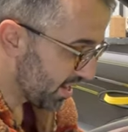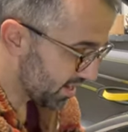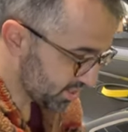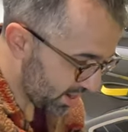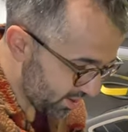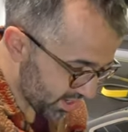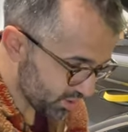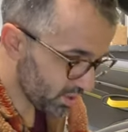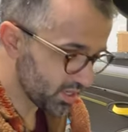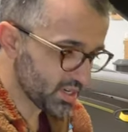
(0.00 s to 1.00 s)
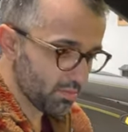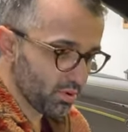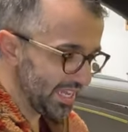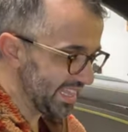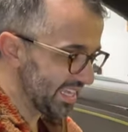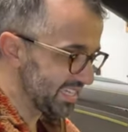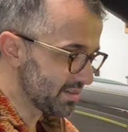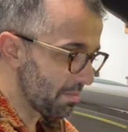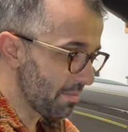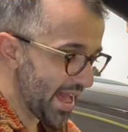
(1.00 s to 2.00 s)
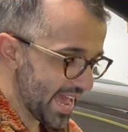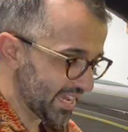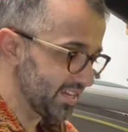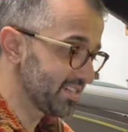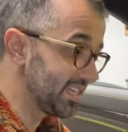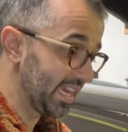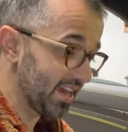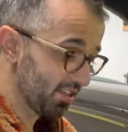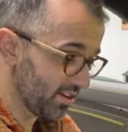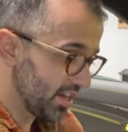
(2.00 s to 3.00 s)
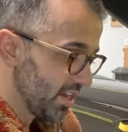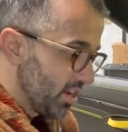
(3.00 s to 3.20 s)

Uh, so anyways, we're going to start putting things back together,